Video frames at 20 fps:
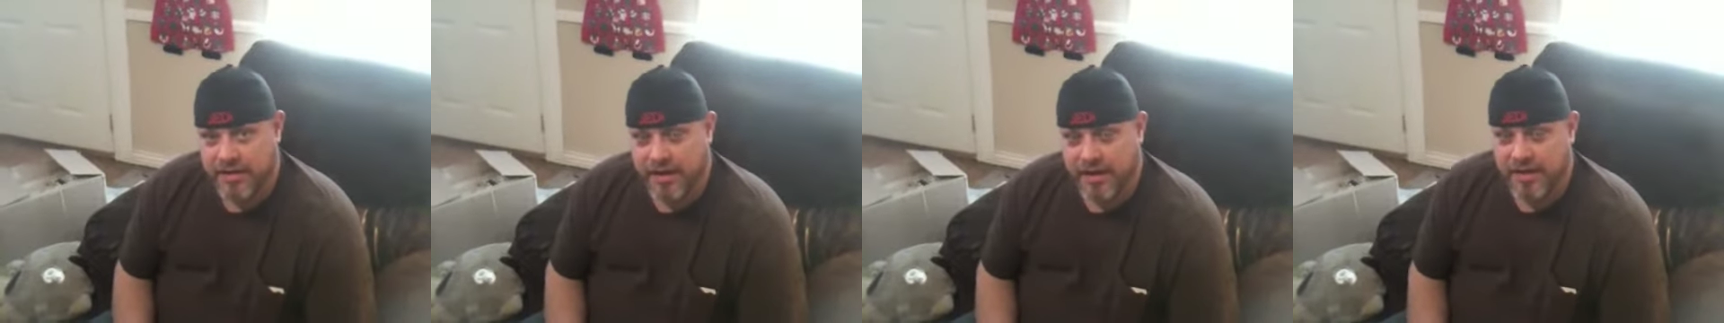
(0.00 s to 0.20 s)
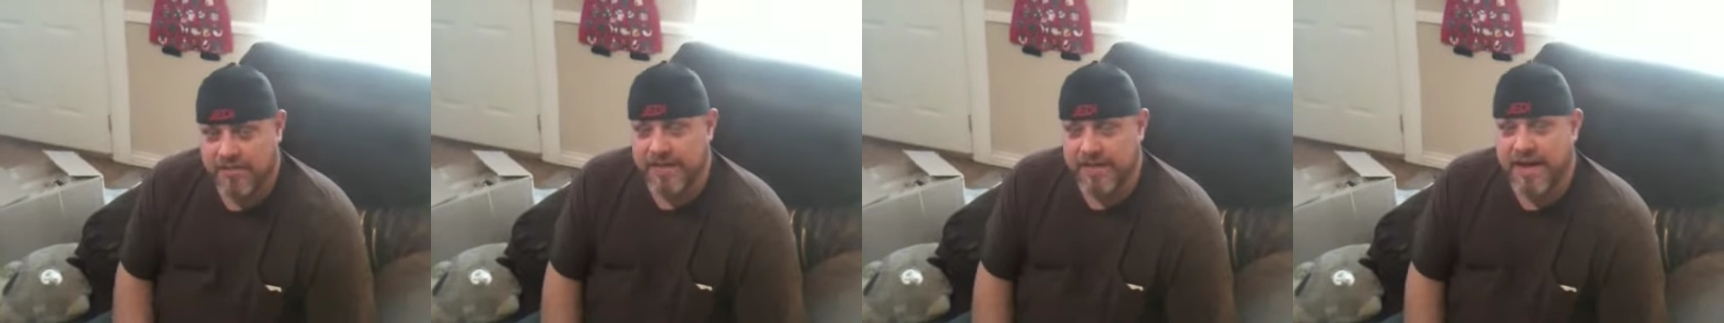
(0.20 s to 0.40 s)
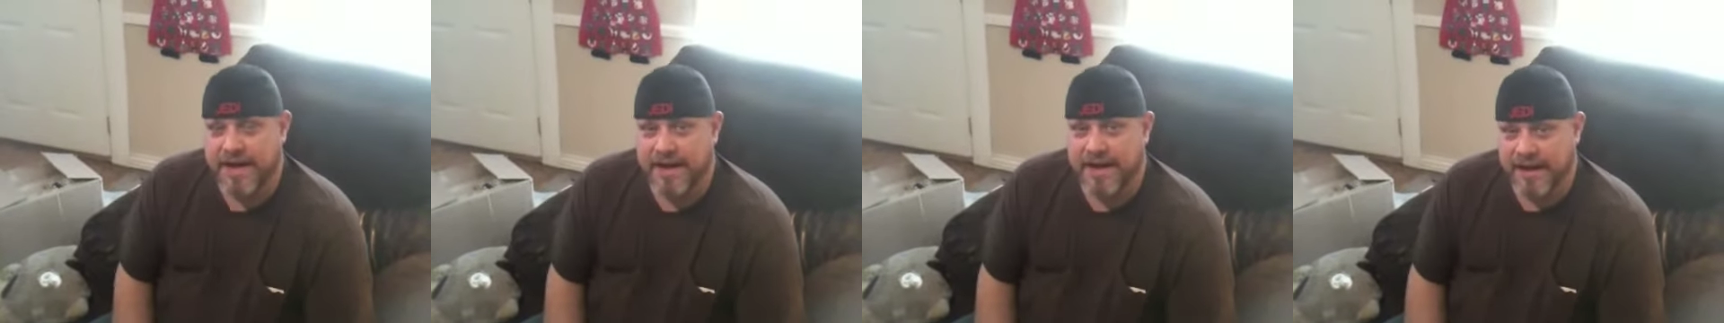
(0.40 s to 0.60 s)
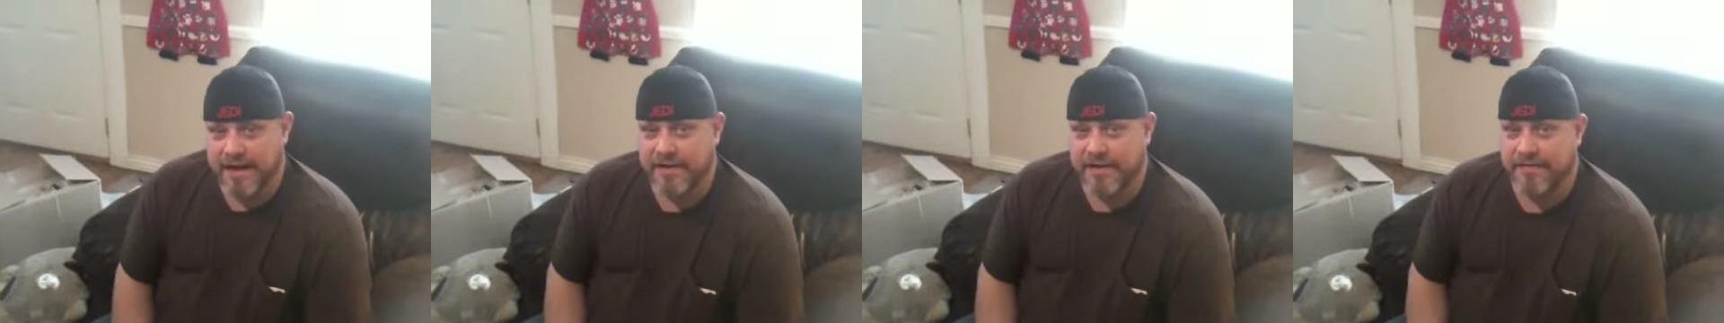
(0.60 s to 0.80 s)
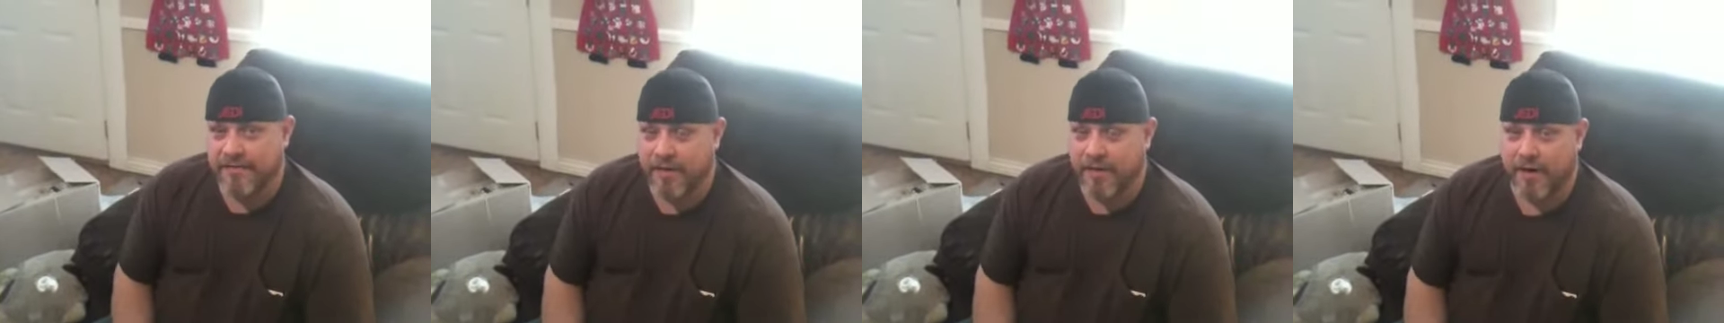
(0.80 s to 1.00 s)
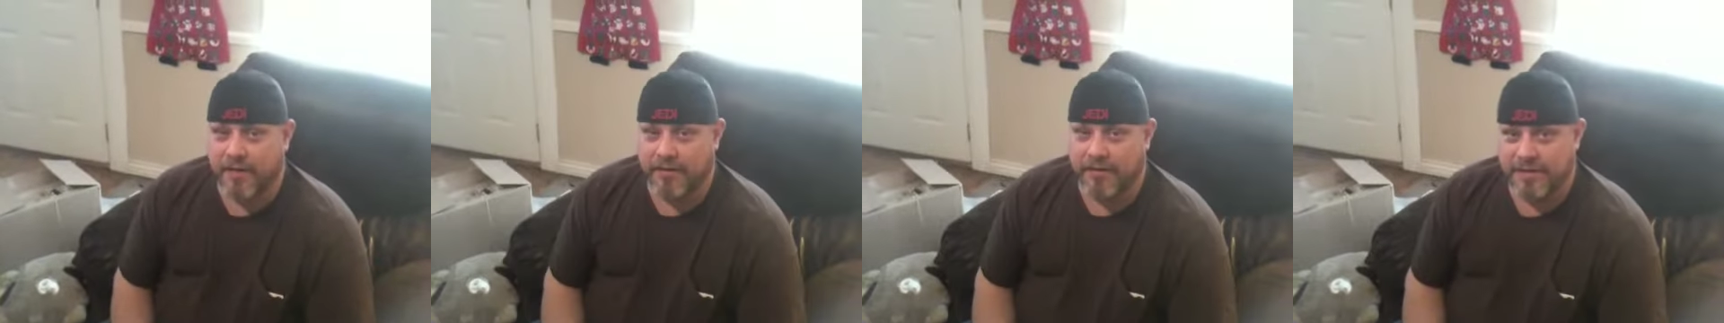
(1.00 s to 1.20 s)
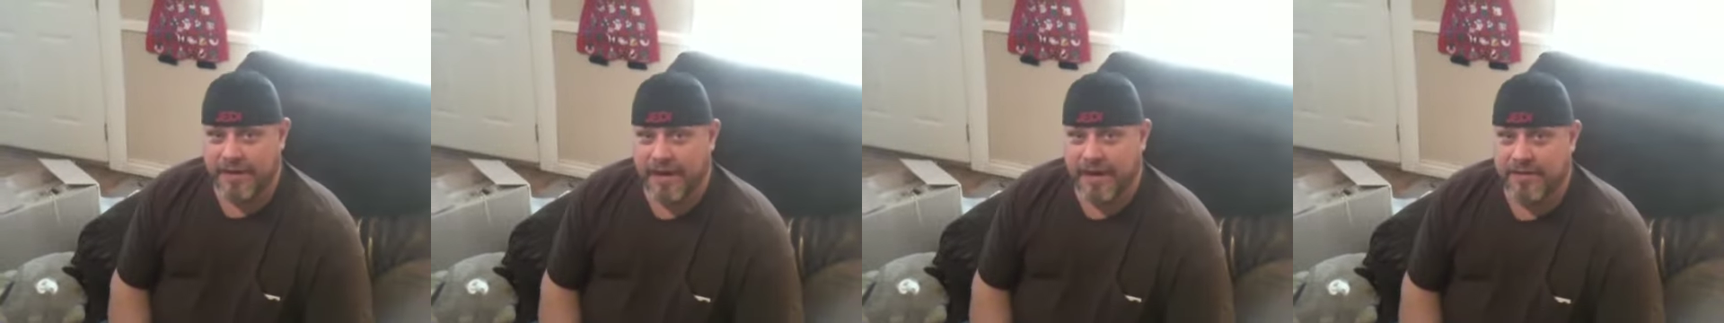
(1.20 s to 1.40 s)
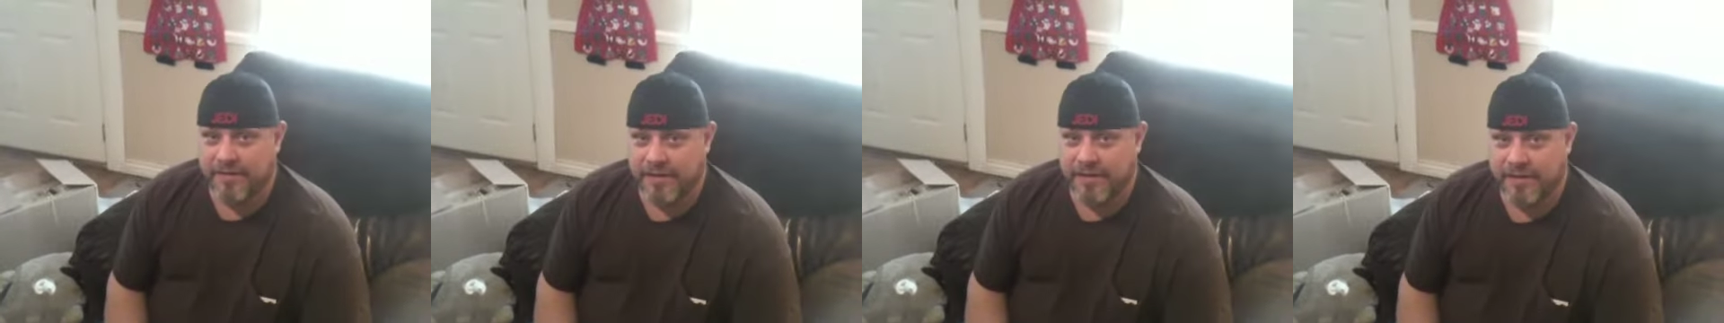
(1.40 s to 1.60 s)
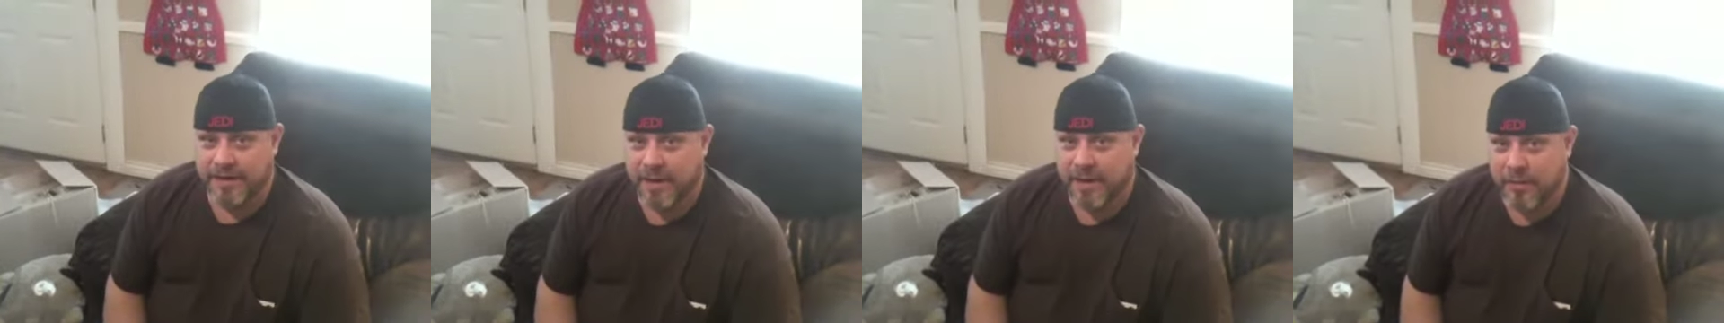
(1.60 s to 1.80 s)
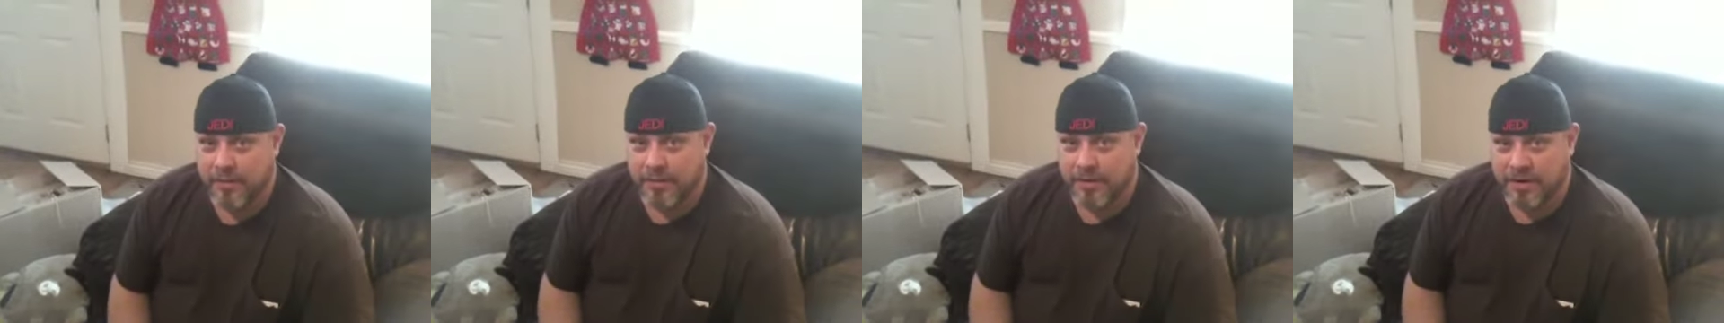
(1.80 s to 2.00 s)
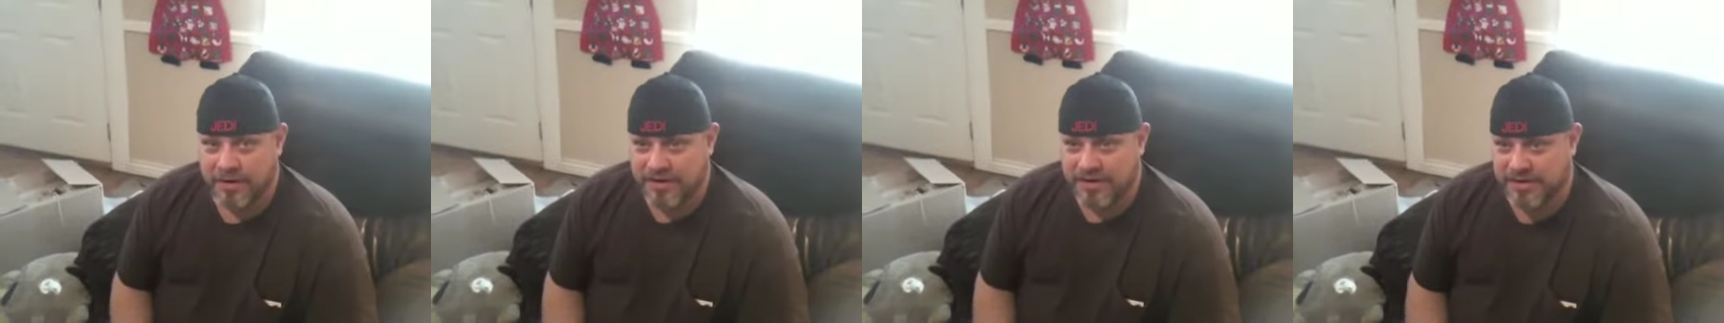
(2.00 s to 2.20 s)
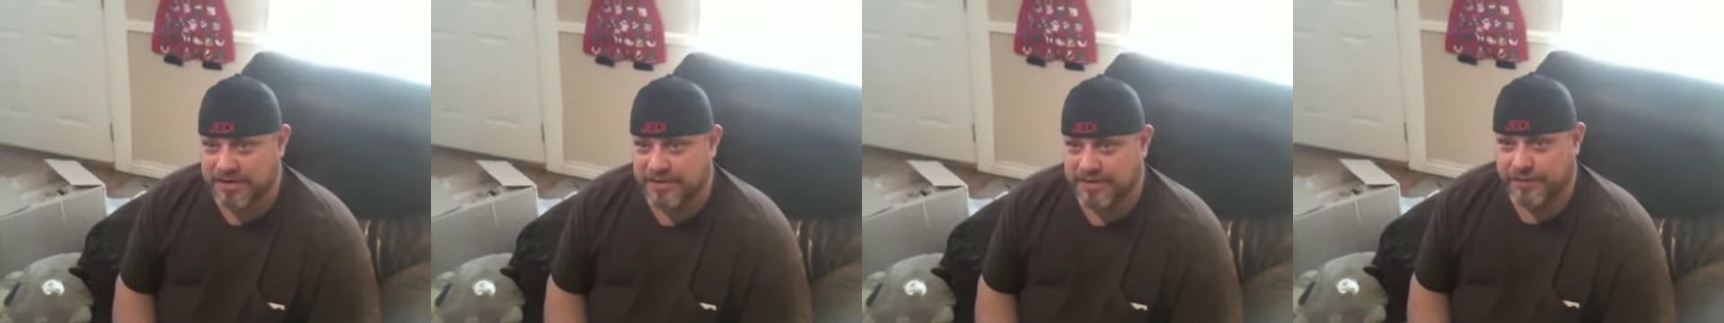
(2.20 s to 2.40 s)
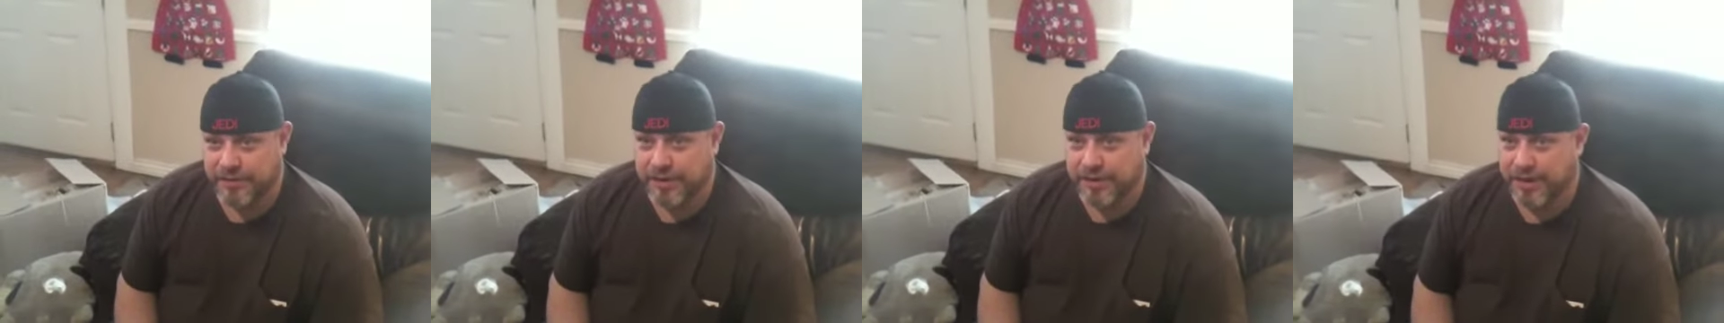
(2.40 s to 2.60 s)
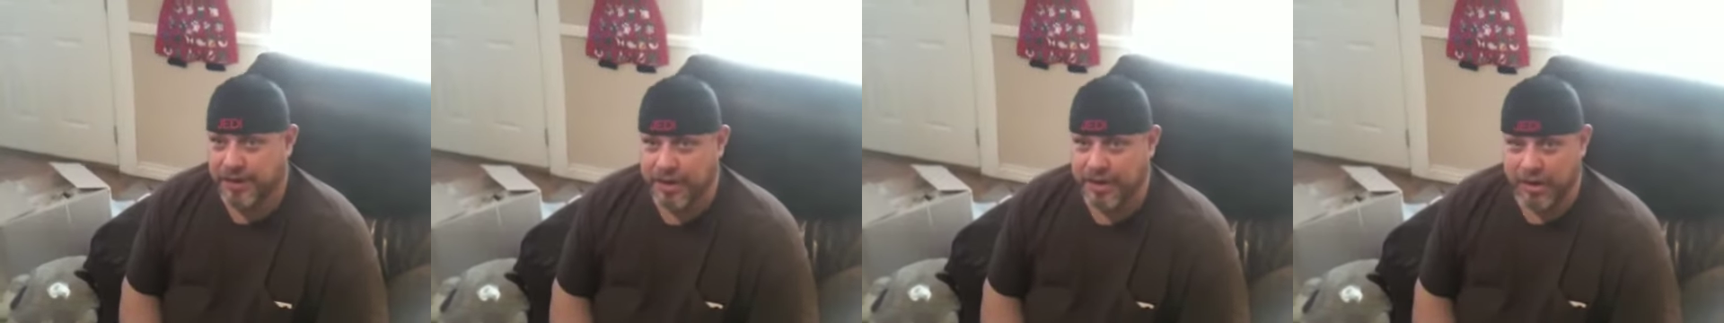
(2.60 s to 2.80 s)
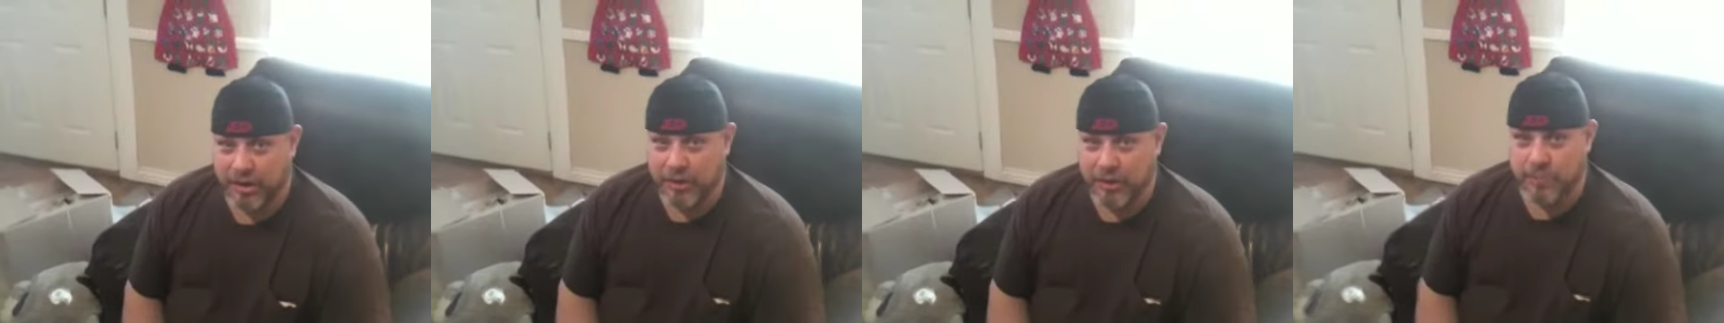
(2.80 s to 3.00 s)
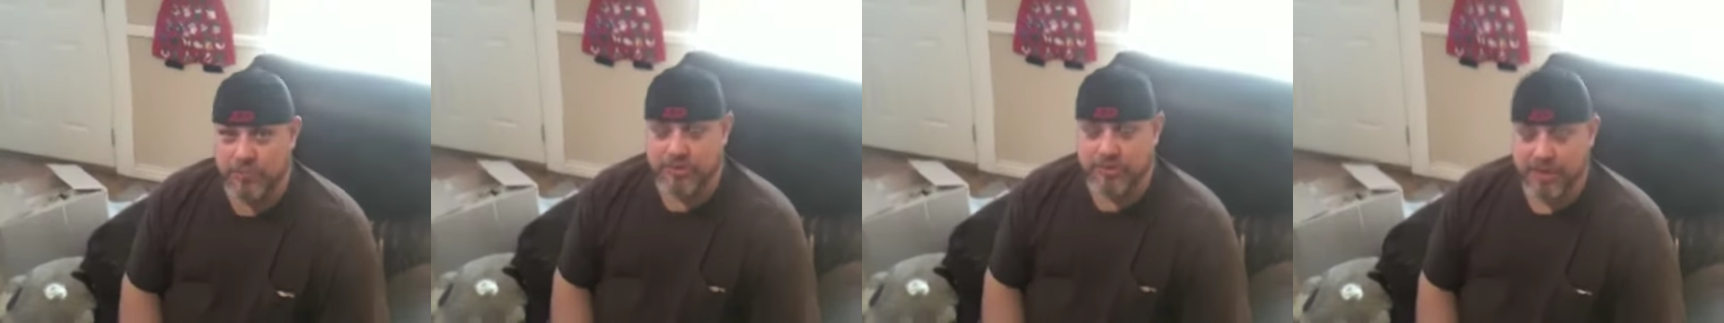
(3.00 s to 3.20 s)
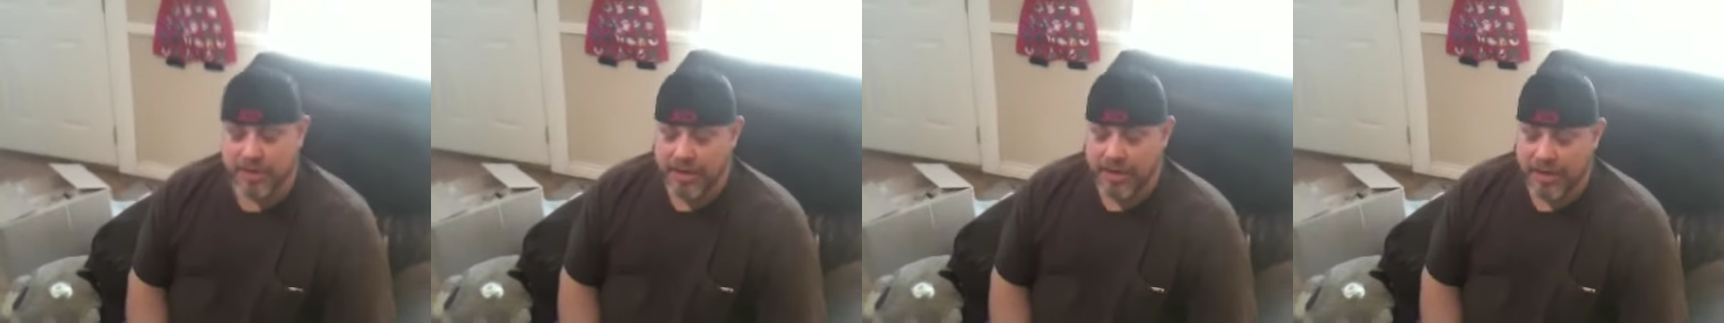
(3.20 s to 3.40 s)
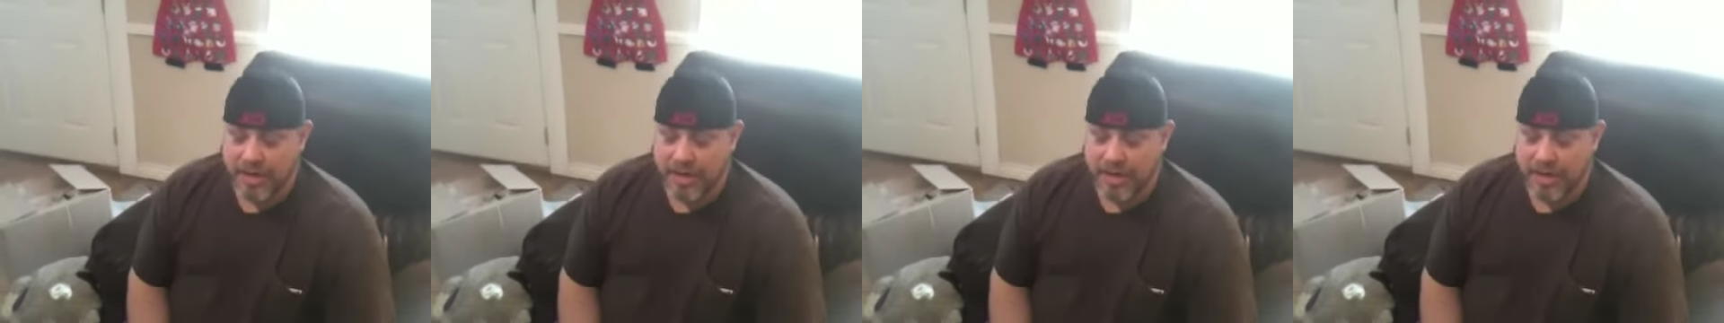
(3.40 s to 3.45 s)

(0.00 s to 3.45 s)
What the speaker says: of editing involved in that video because it's freaking huge.